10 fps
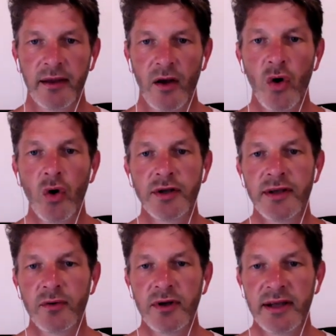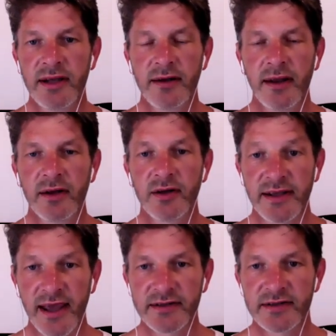All you need to
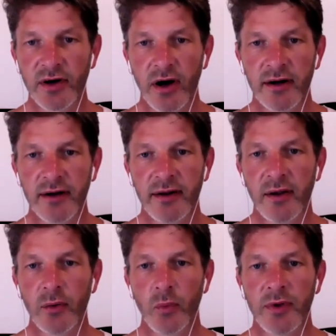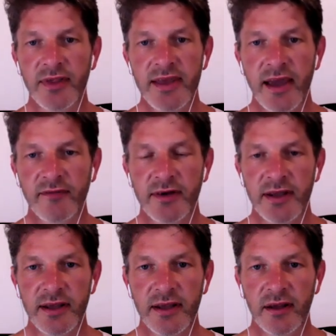get started with
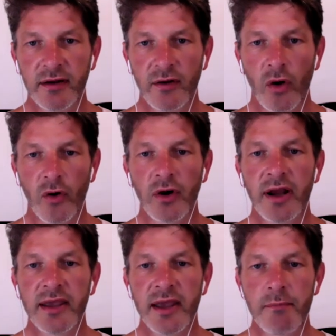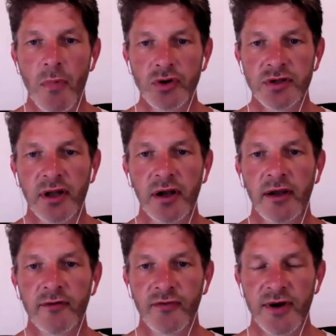EFT, or emotional
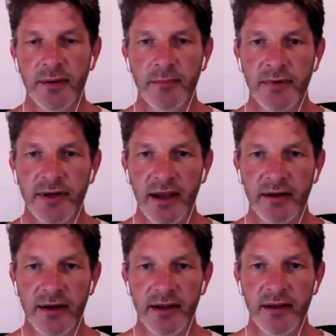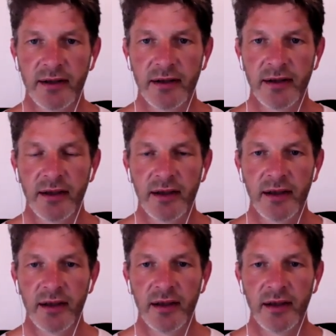freedom technique,
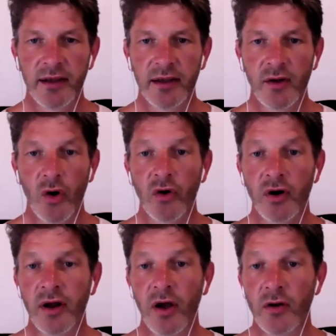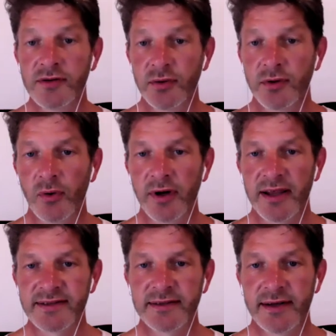or also known
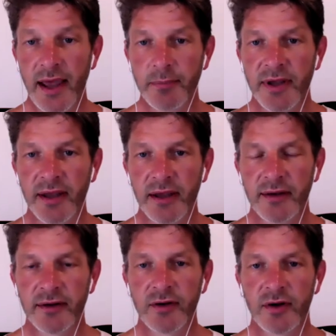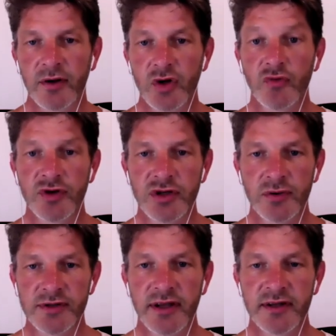as tapping, to
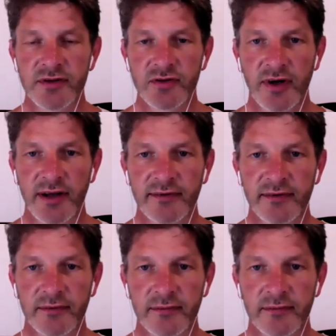reduce stress.